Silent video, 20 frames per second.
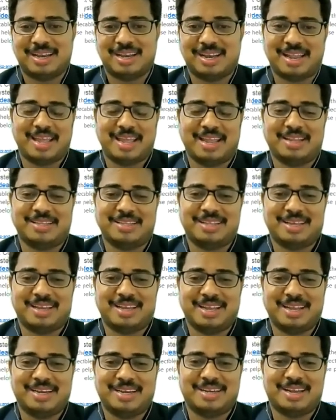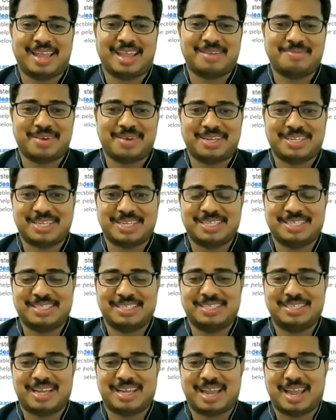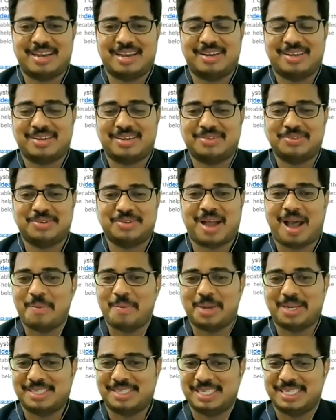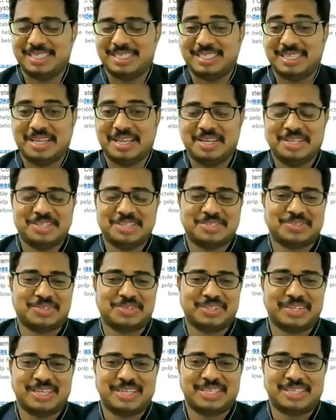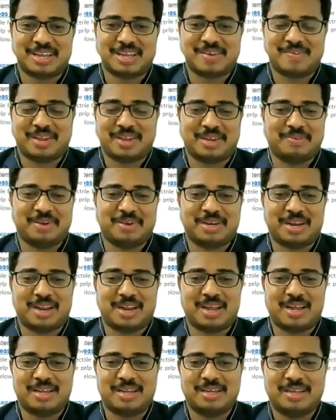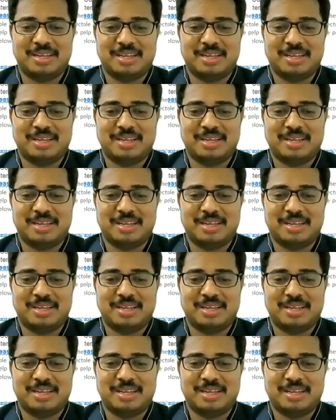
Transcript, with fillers: like hit like button and uh, do comment it so that uh, whenever uh,